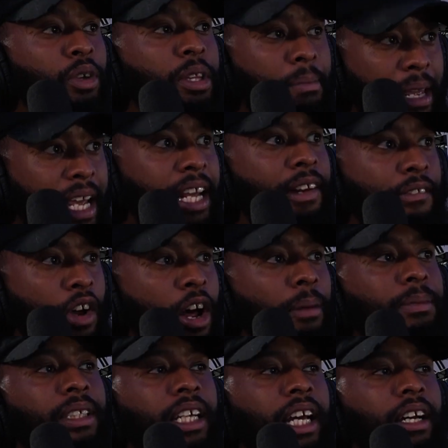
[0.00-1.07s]
the man of
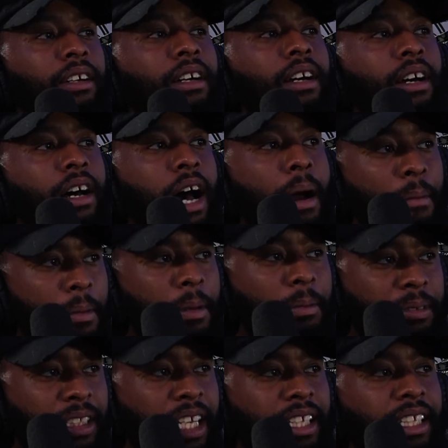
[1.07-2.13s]
Compton now. I remember him
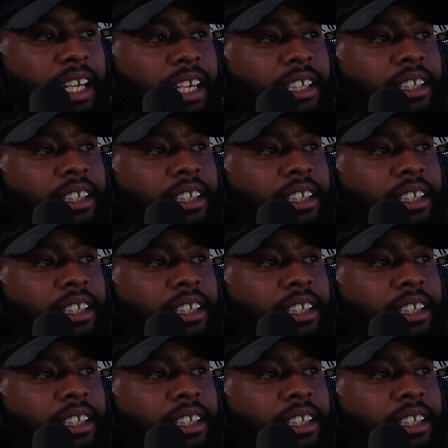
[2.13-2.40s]
saying that.